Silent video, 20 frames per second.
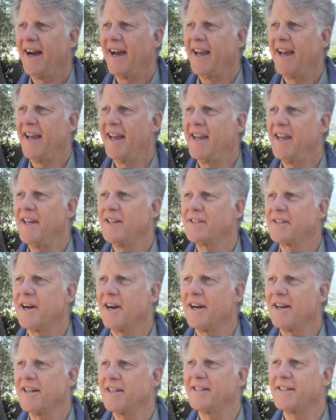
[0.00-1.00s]
he
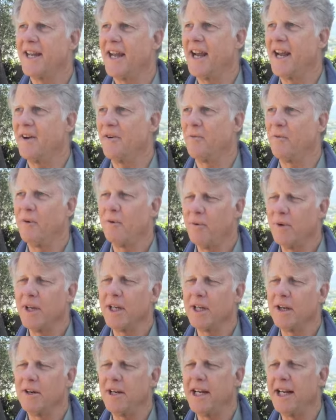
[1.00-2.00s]
started saying, we
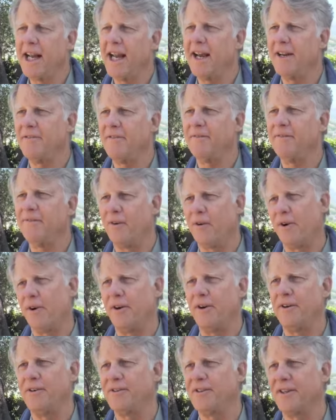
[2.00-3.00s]
really don't need any
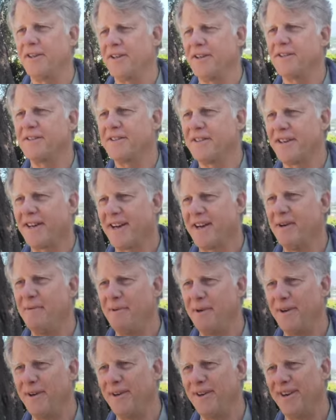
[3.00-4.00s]
foreigners in this
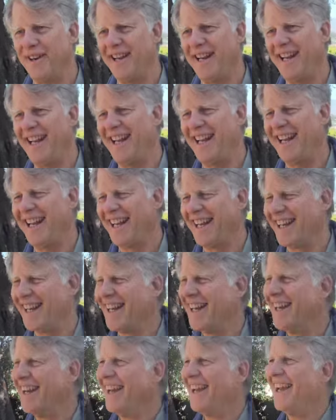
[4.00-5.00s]
community.
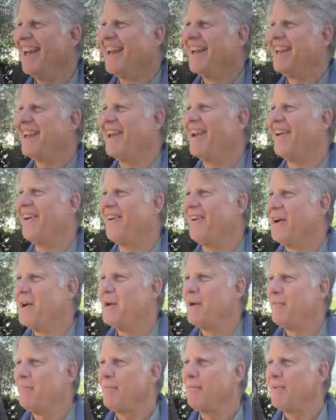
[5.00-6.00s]
You know,
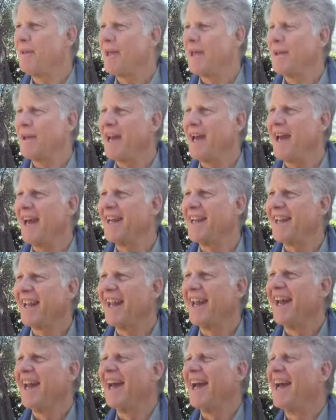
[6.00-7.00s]
and
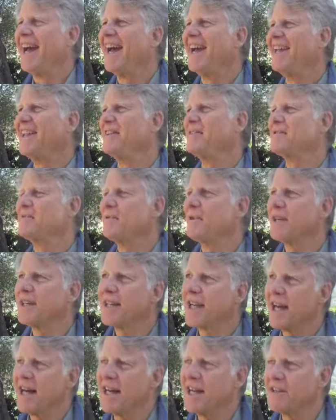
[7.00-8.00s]
it was really
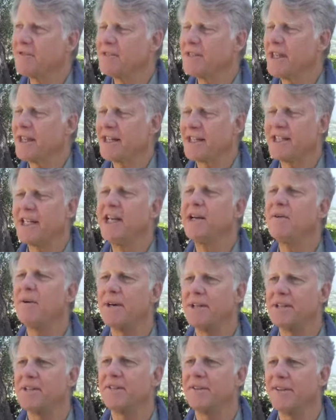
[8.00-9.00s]
kind of interesting because he
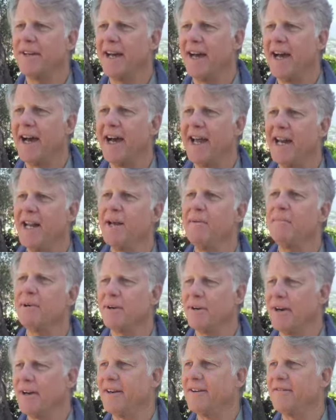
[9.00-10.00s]
was an
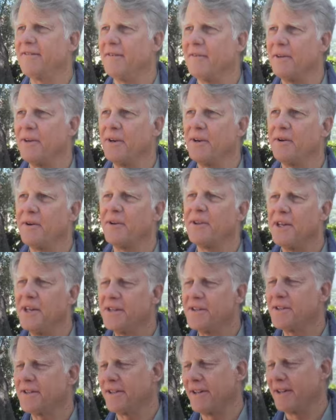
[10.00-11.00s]
immigrant from the
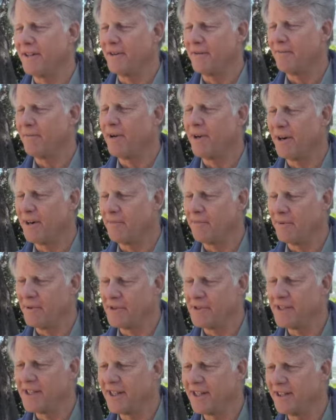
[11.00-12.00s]
northeast part of
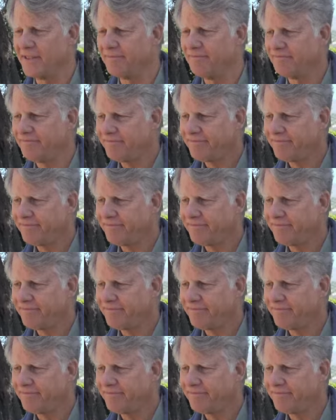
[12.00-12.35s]
Brazil.